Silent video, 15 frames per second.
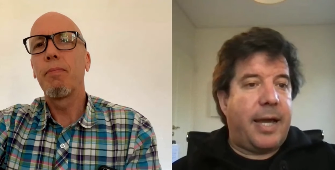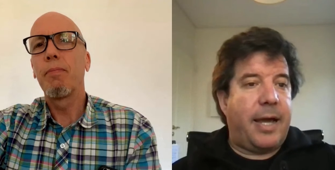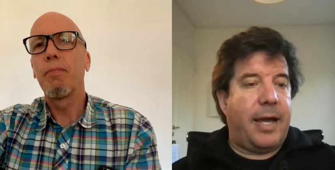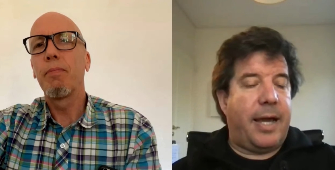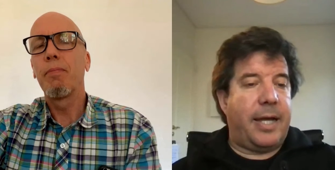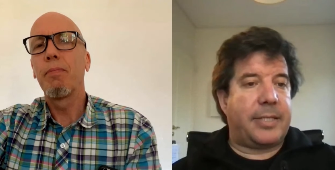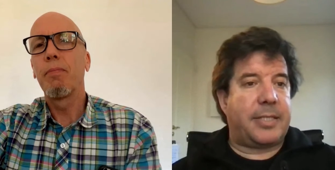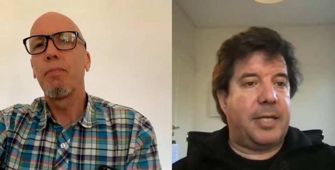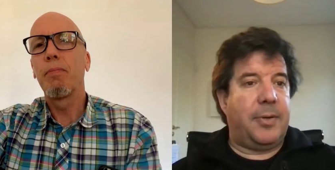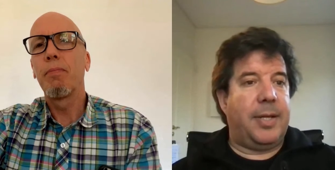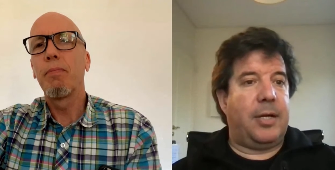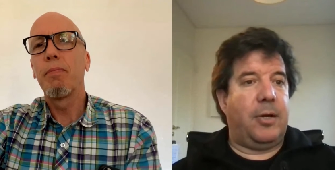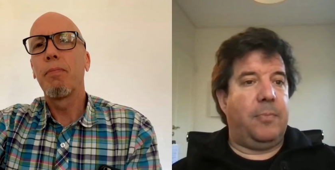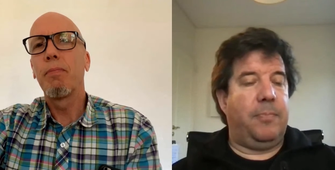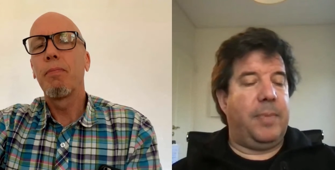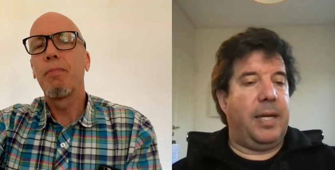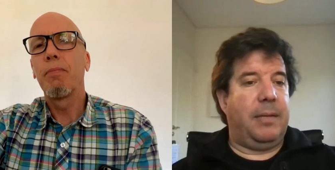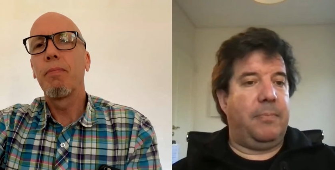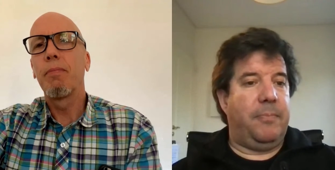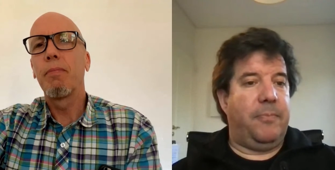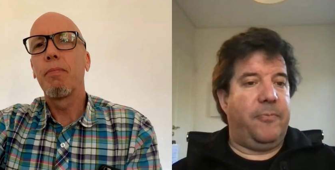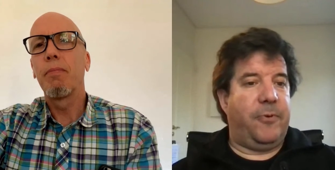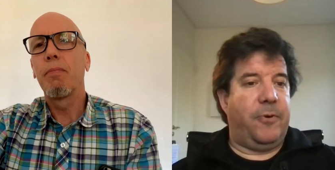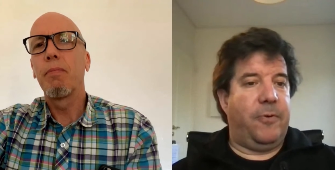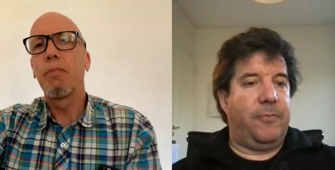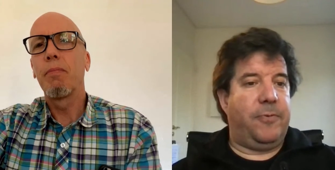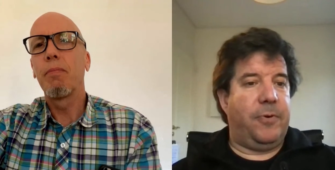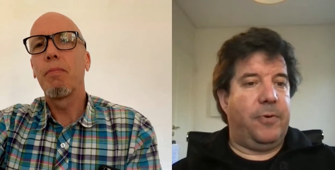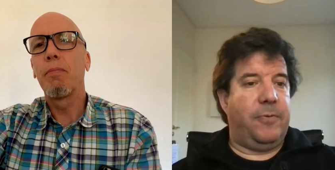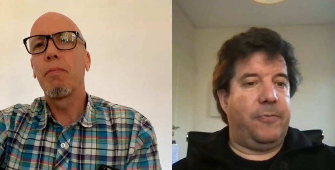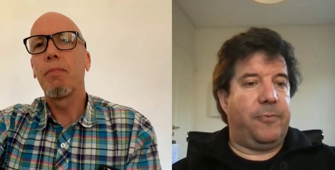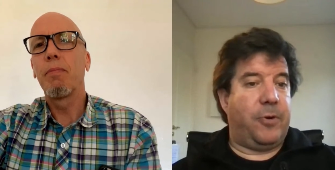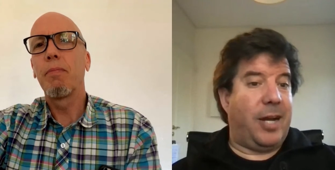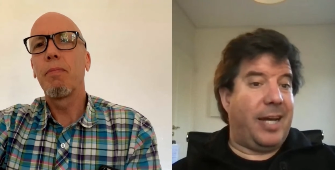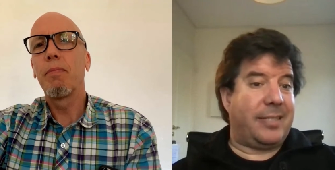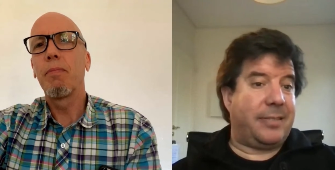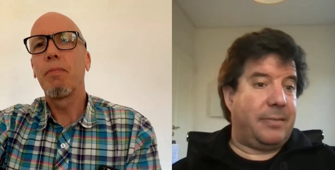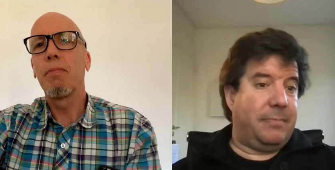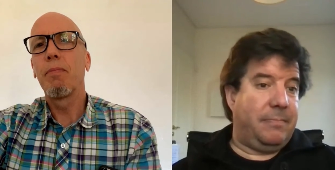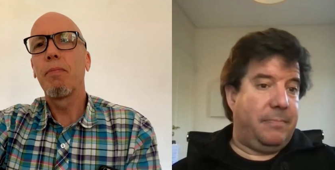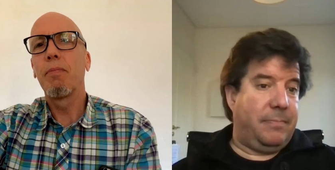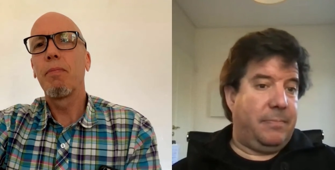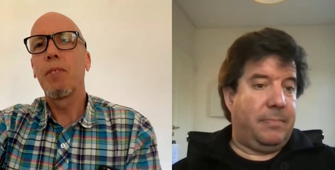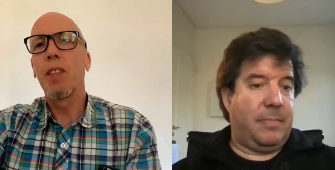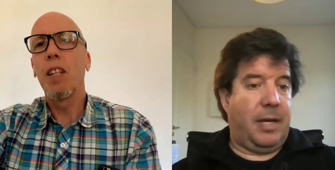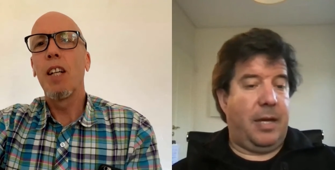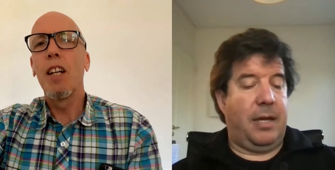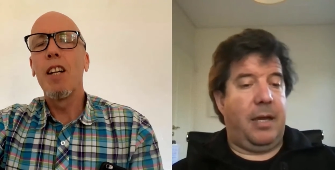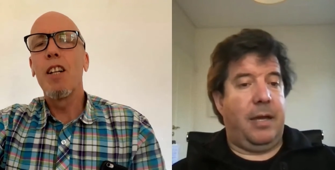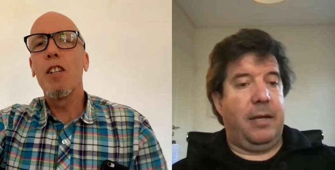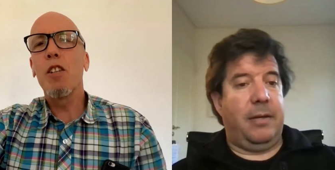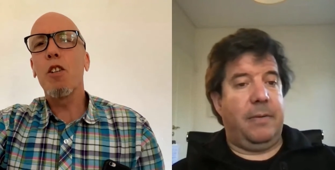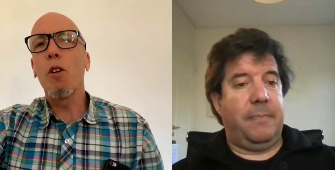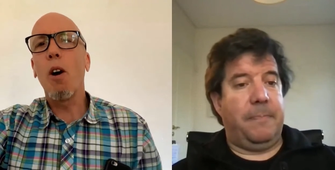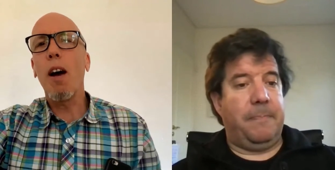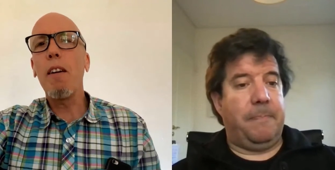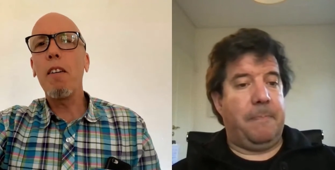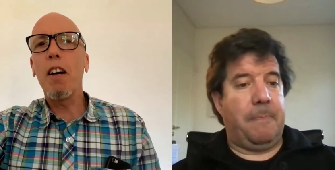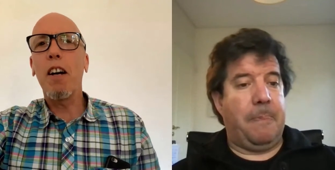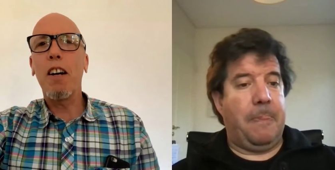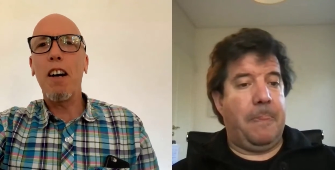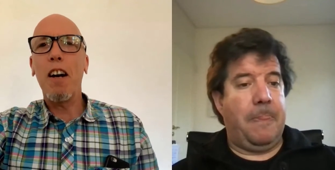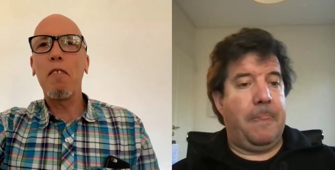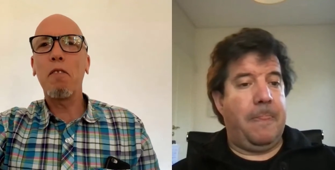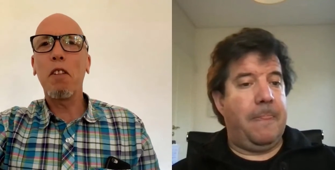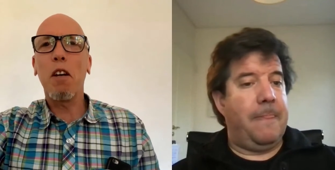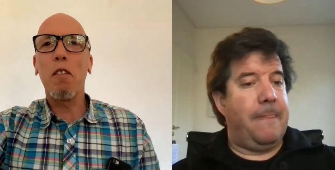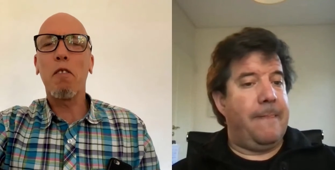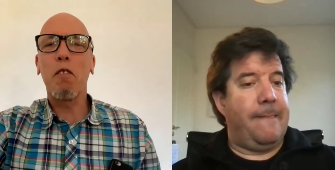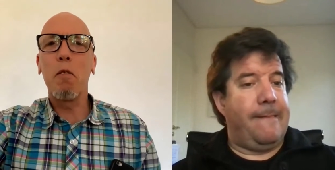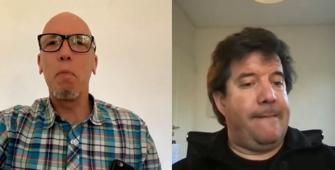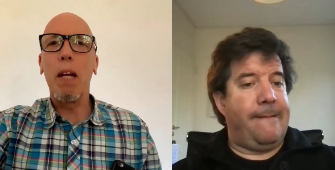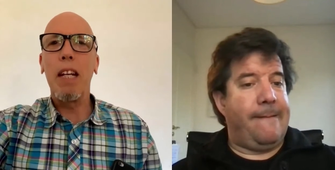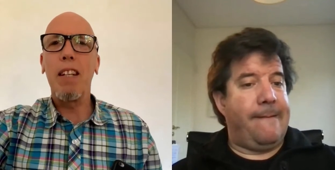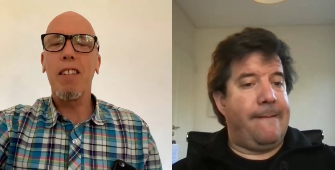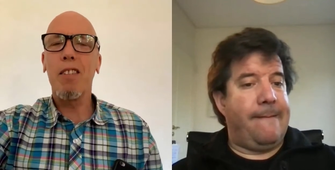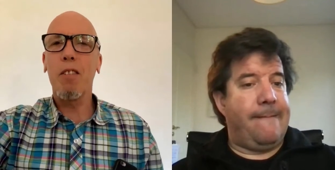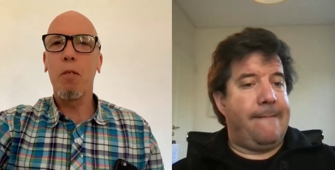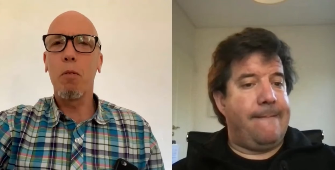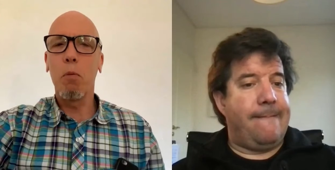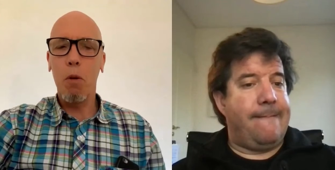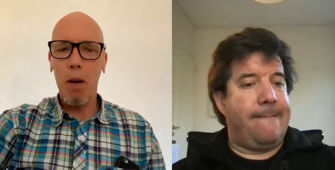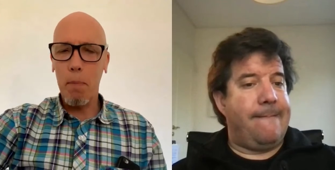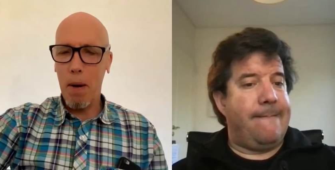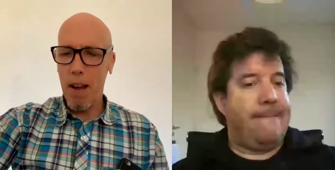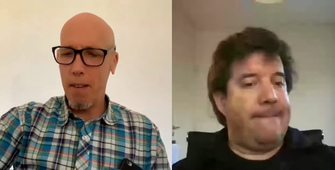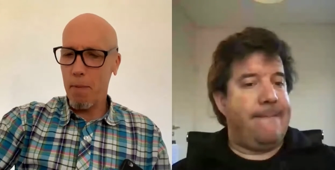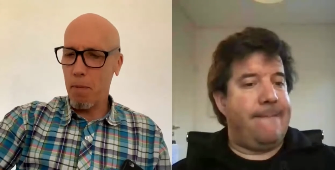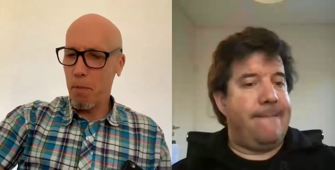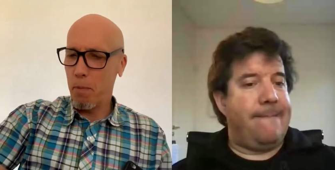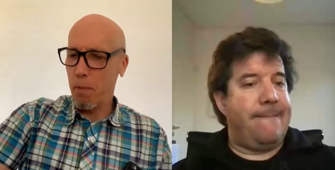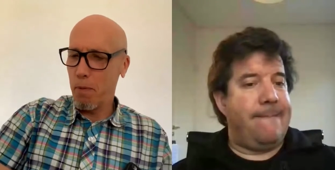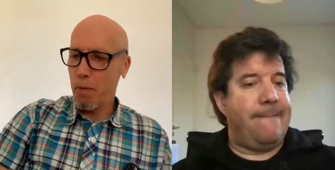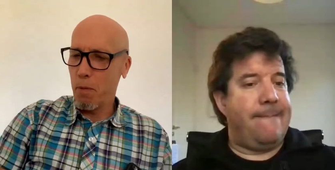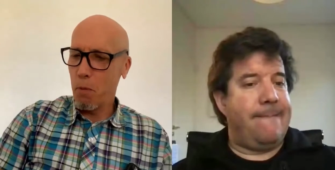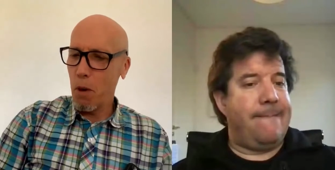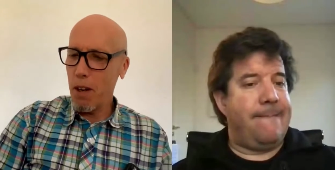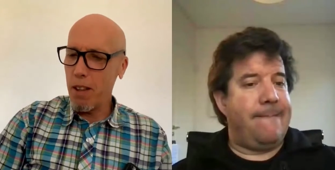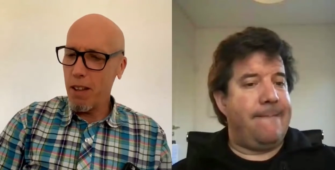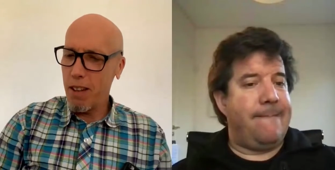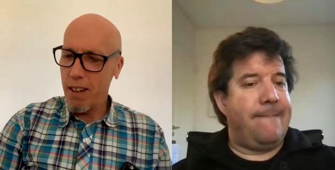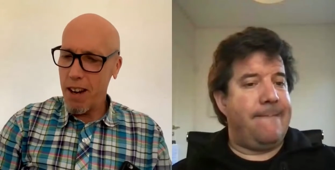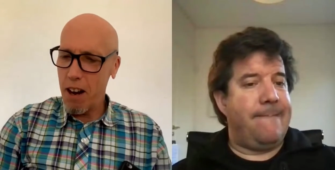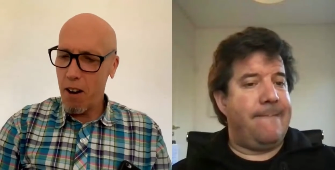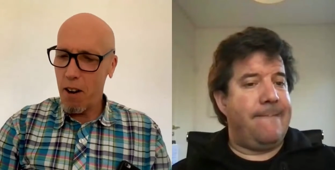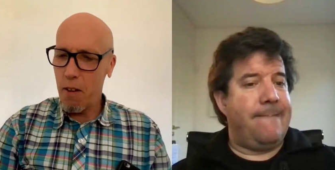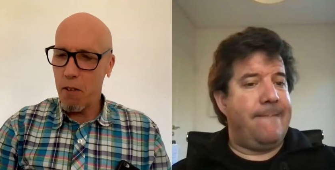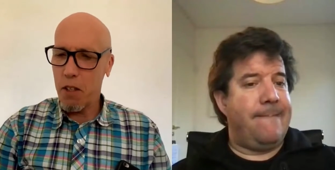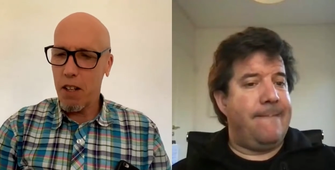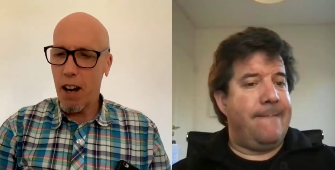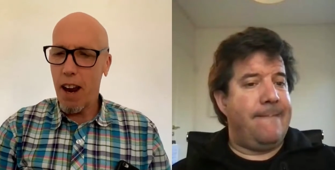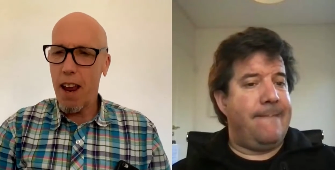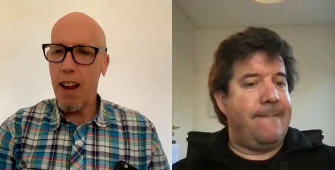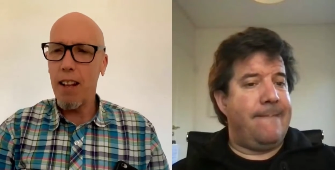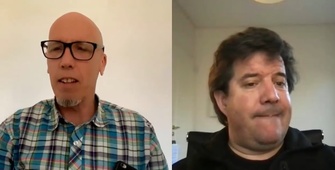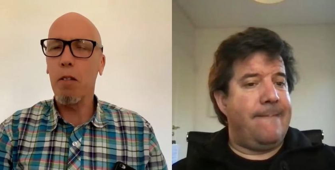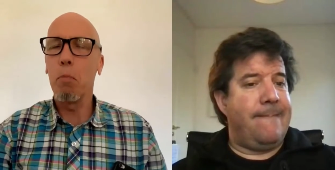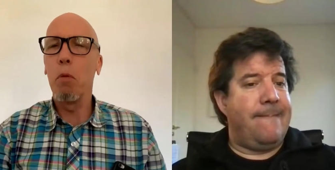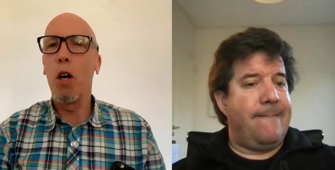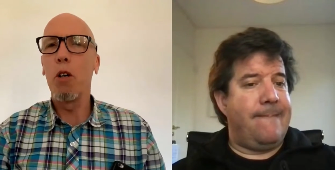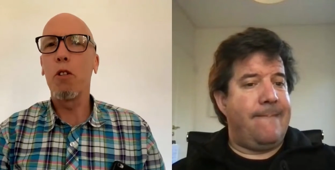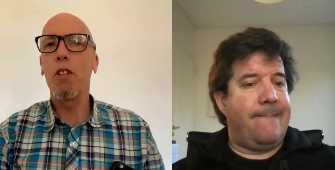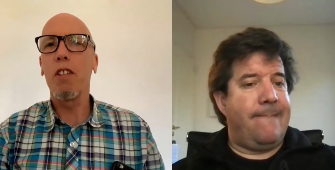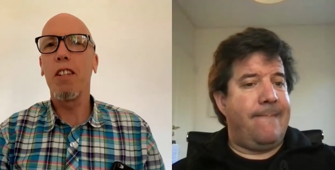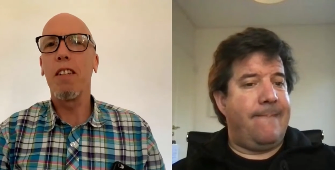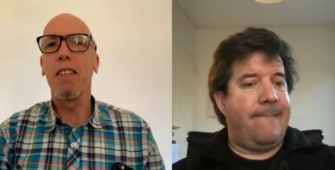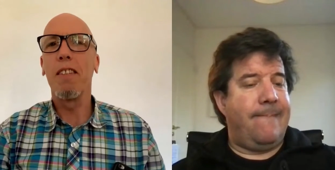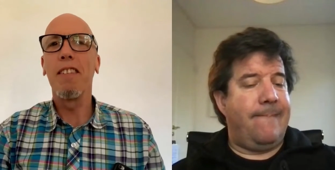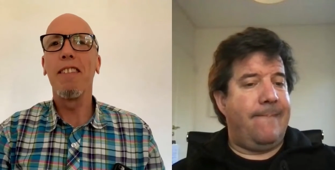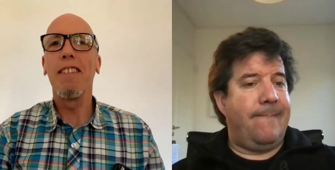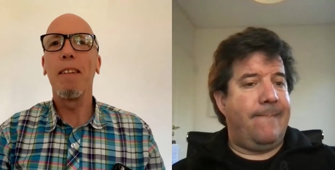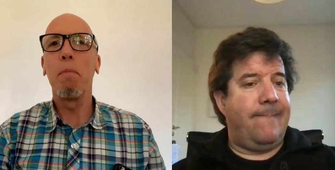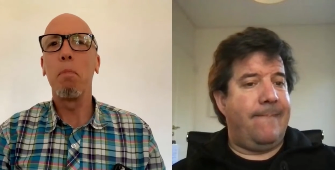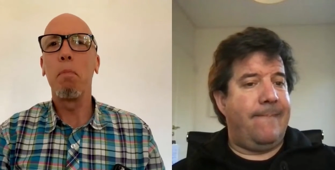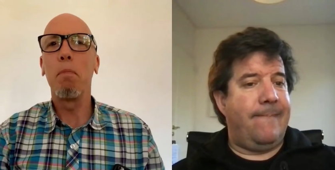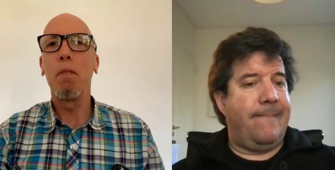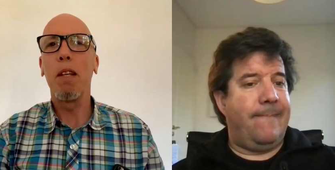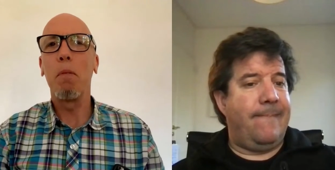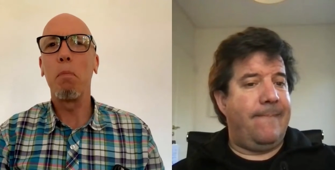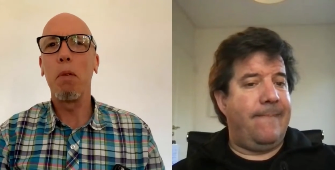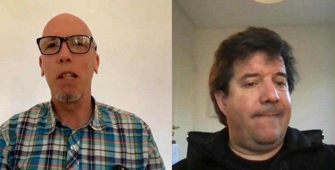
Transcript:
Speaker 1: a, a Thericon made for, for, for us.
Speaker 2: So I, I have thought for many. So one of my one of the narratives that I hate the most in in in